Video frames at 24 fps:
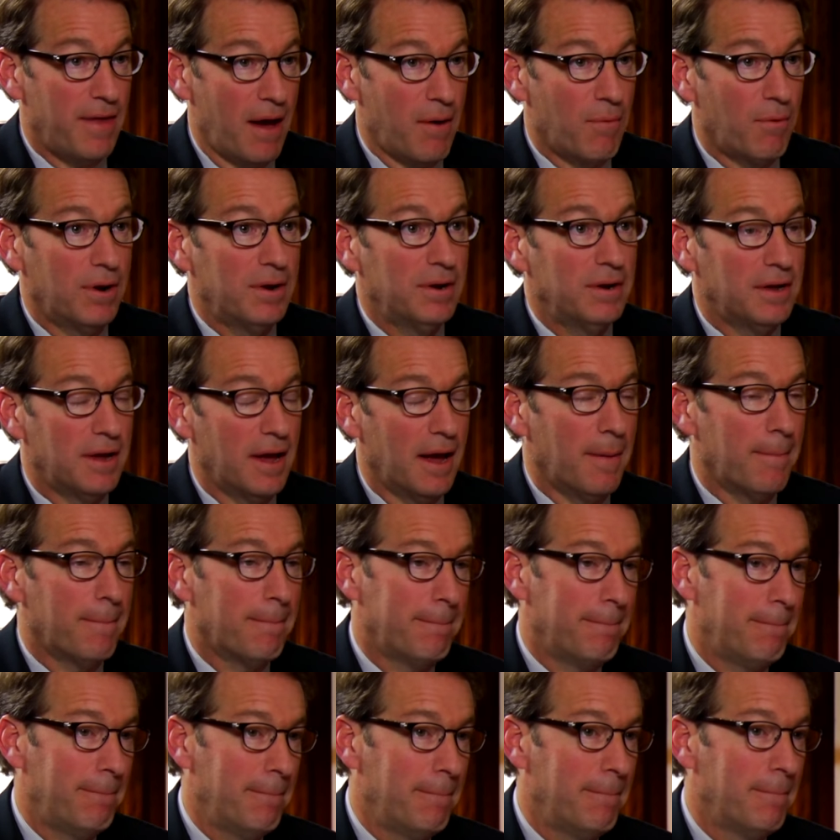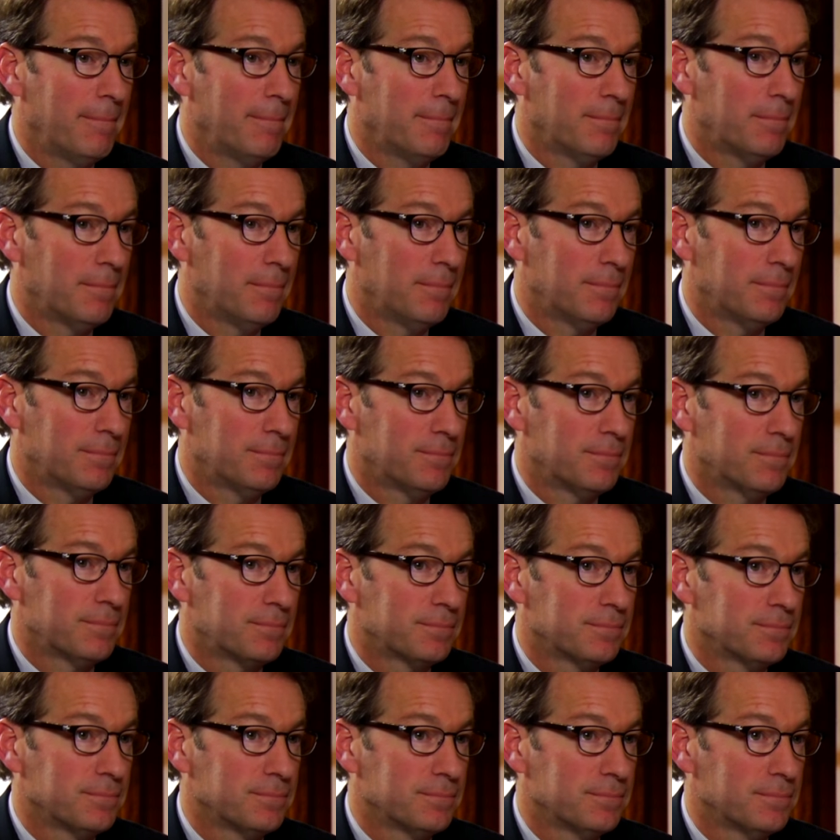Yeah, that one? Yeah. Mm-hmm. And